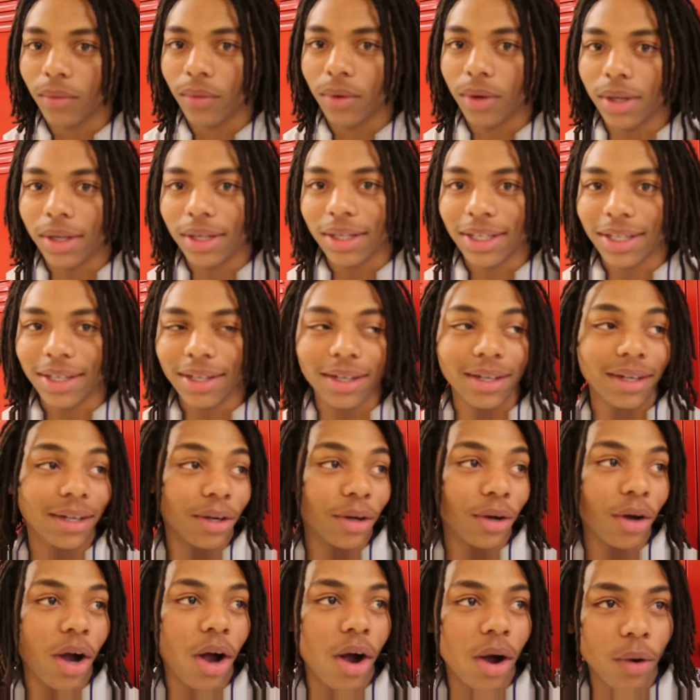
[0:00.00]

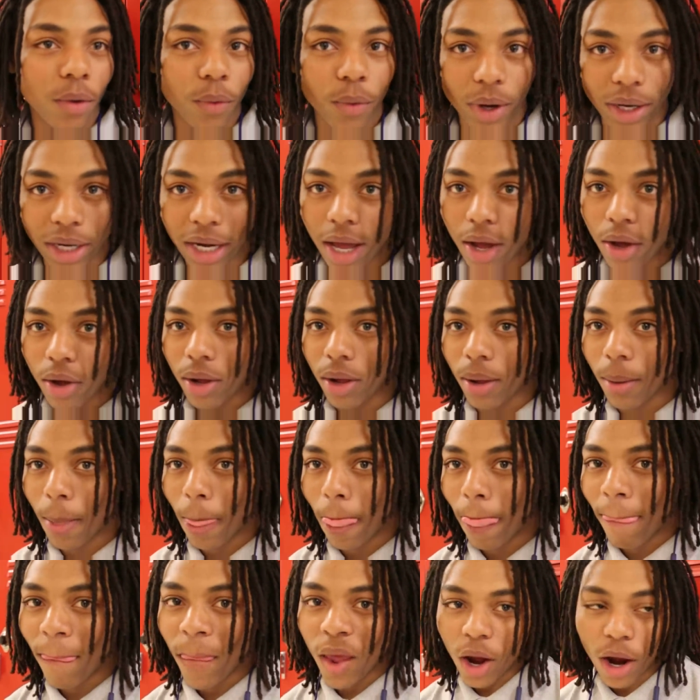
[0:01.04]
Right now?
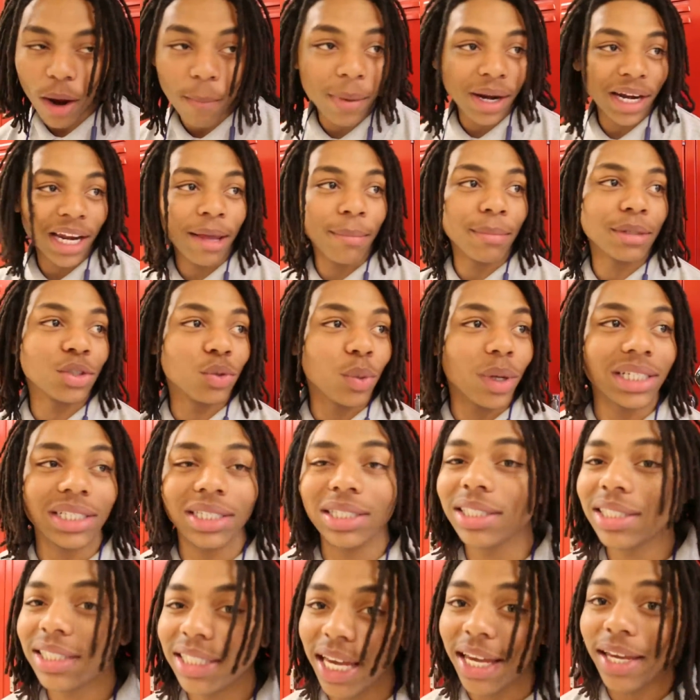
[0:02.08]
Mm-hmm. Alright, my name is
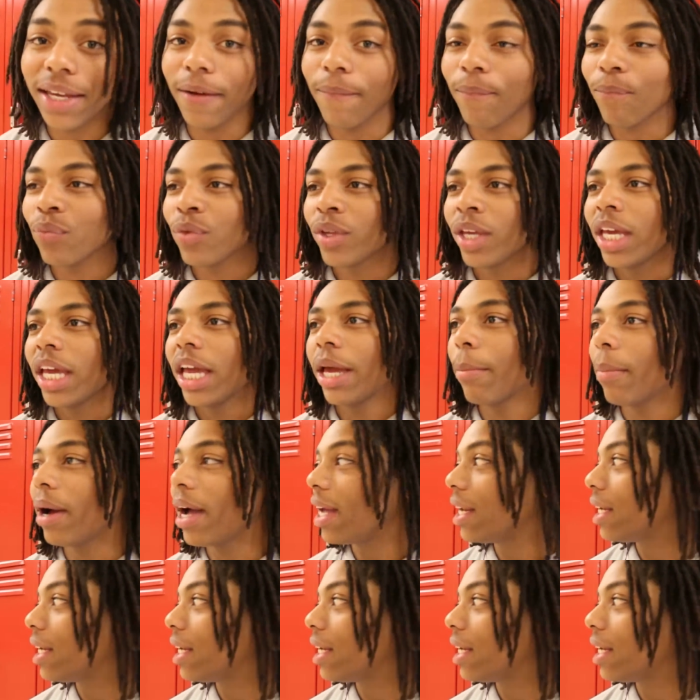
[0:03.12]
Wesley Tate, and my